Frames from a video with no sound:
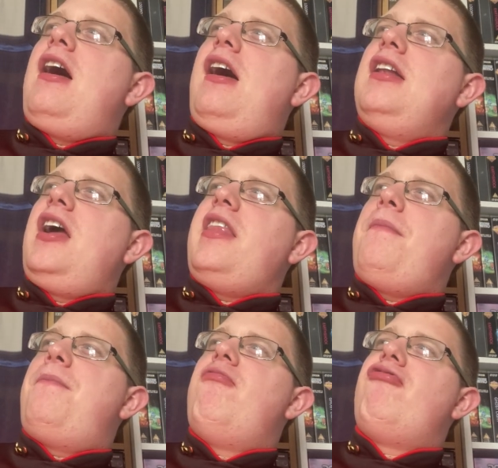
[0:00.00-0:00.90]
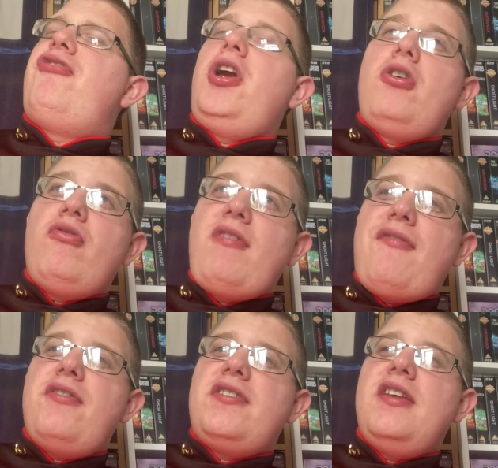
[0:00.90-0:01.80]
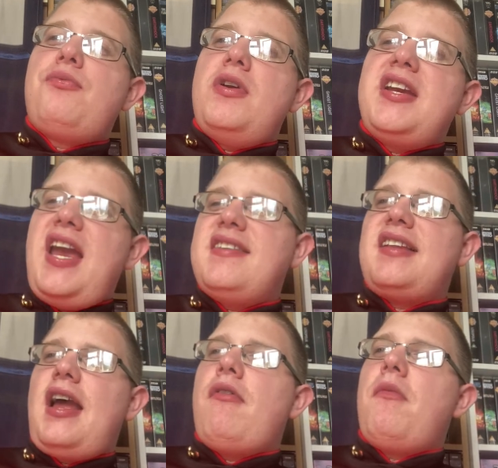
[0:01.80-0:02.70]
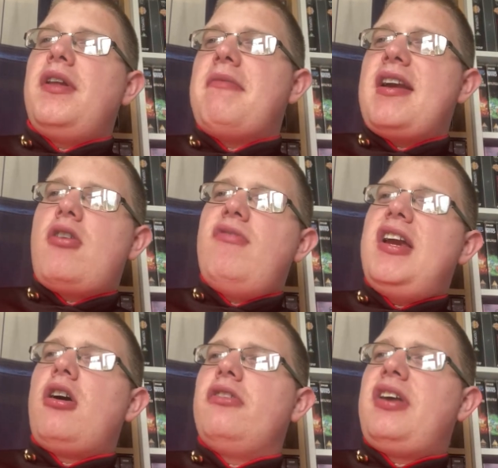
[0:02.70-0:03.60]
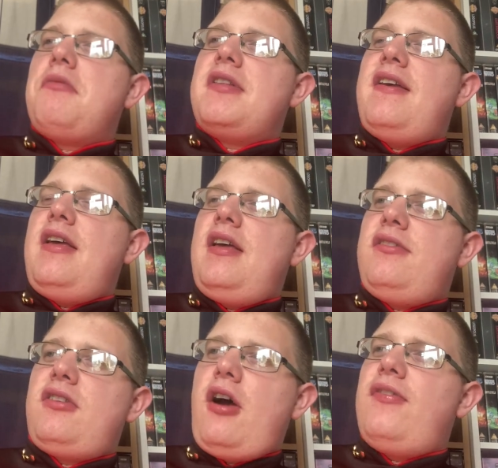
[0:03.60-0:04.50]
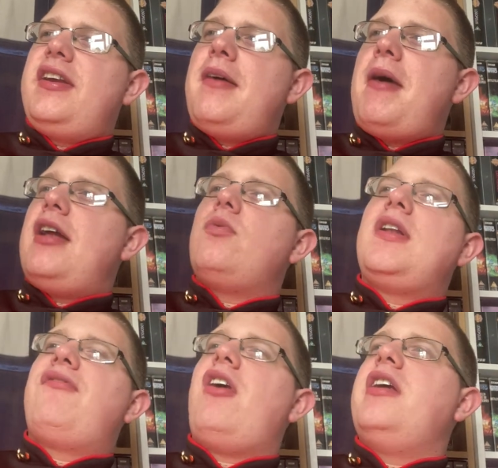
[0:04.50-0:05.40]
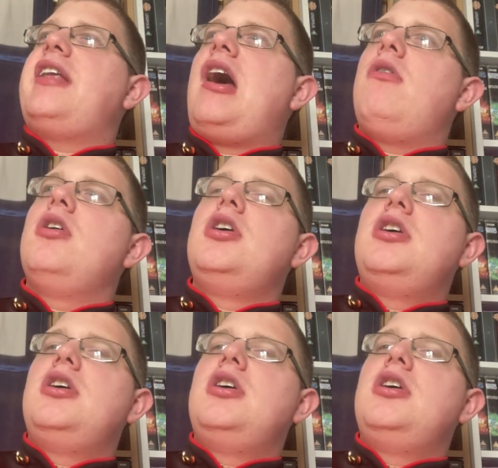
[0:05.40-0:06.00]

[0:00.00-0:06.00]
I like the few references when you get into later on where they make recontact with the Starfleet Command, where they find out